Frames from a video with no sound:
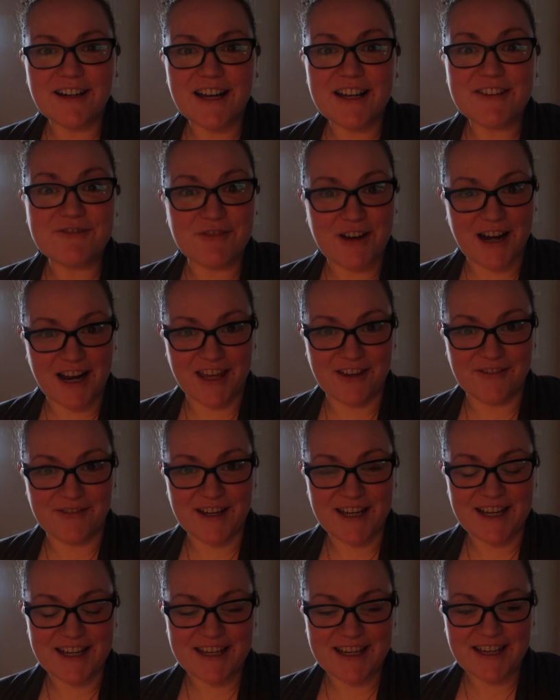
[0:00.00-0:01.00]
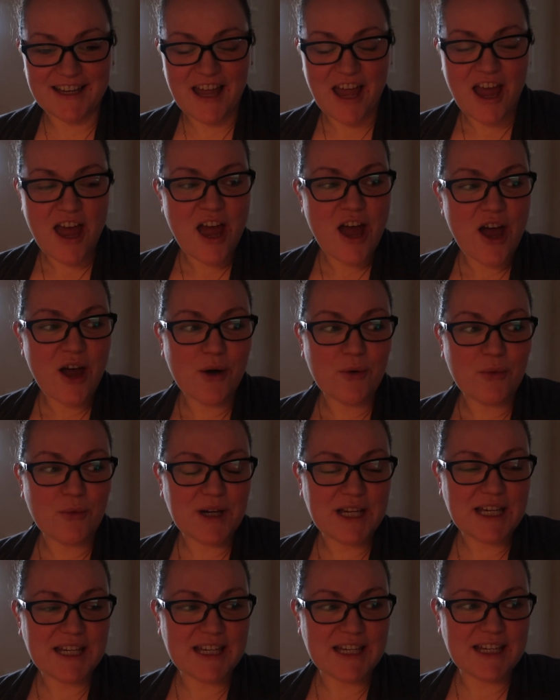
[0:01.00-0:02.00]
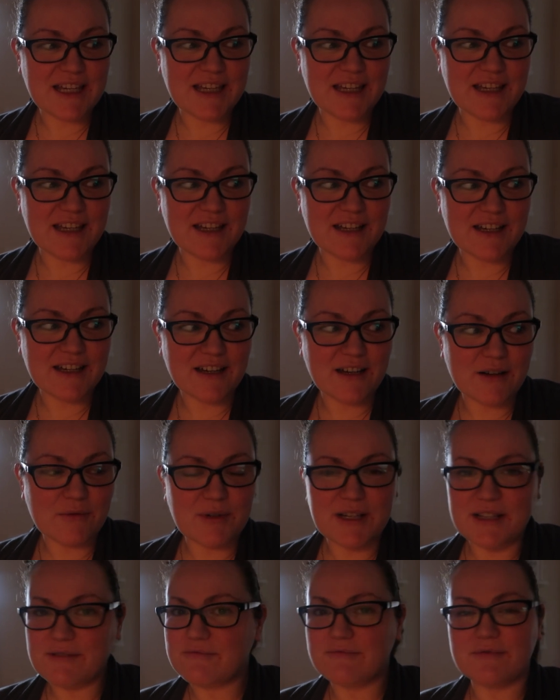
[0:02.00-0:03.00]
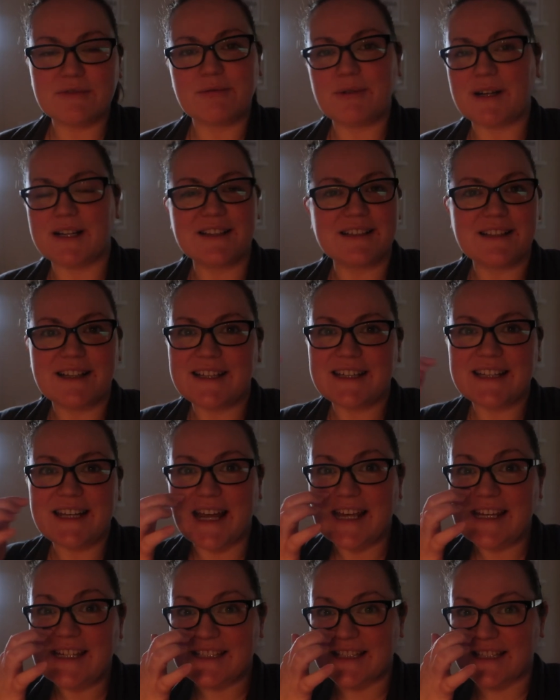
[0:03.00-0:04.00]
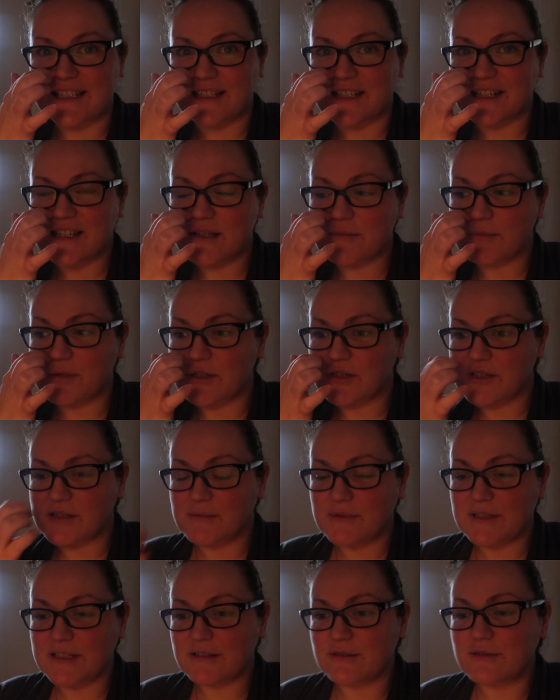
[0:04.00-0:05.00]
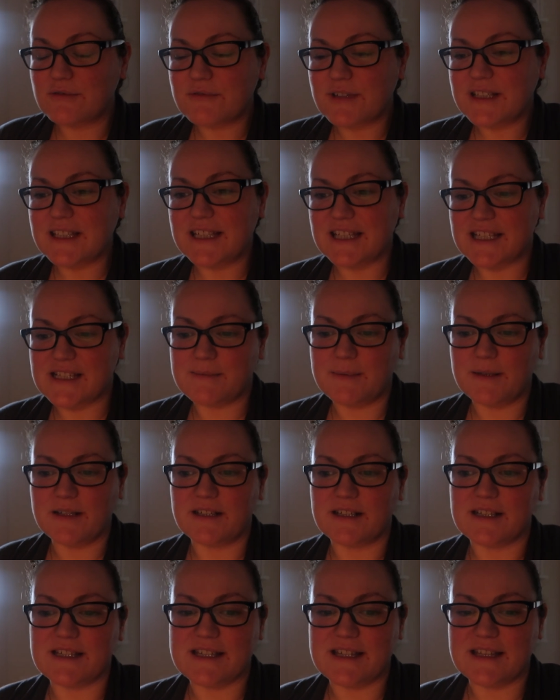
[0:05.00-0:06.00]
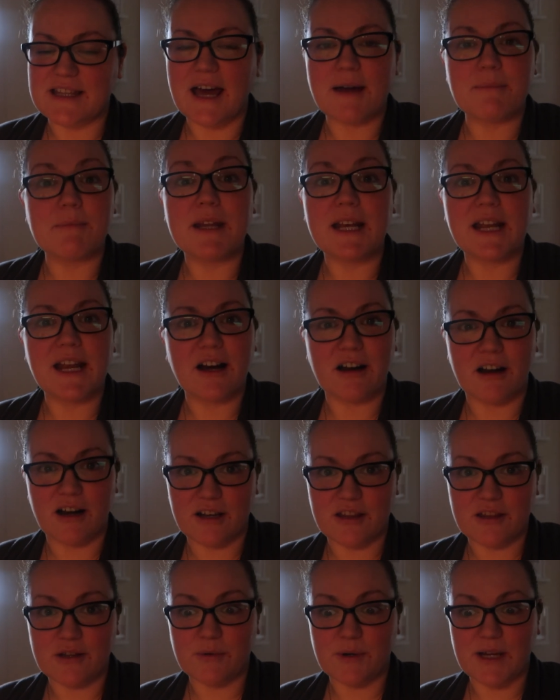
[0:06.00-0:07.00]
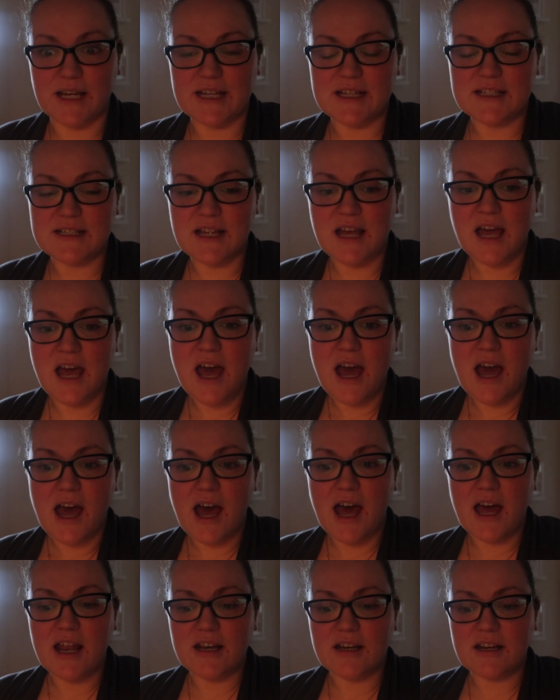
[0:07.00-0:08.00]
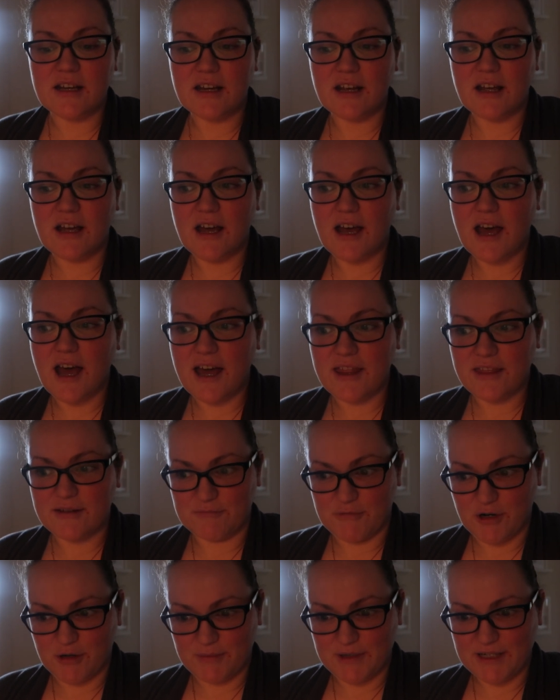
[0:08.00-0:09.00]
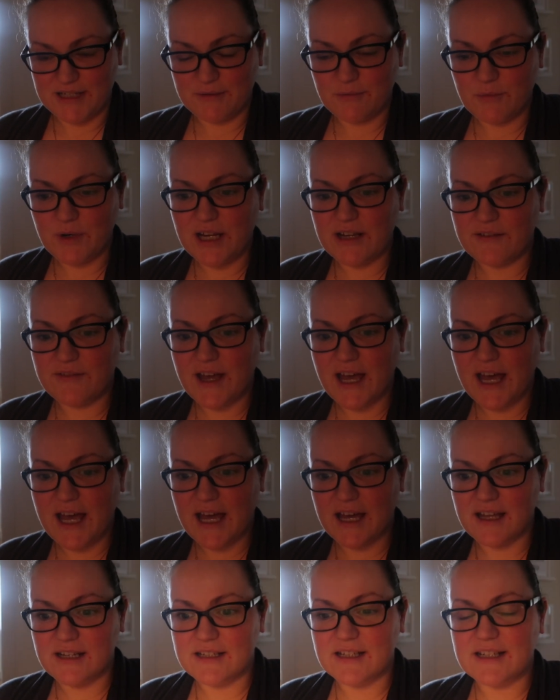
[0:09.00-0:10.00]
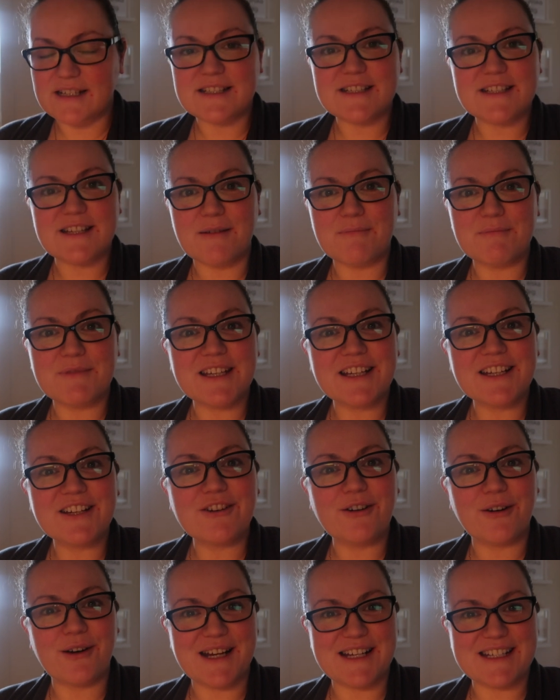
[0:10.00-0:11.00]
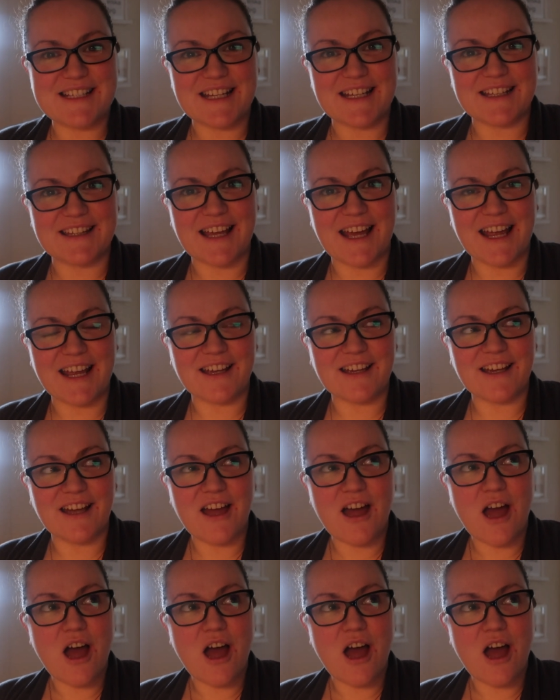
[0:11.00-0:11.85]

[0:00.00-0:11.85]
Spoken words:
in Reykjavik, well, in Iceland, I suppose, we don't really experience that many earthquakes. And at the moment, we have had something crazy, like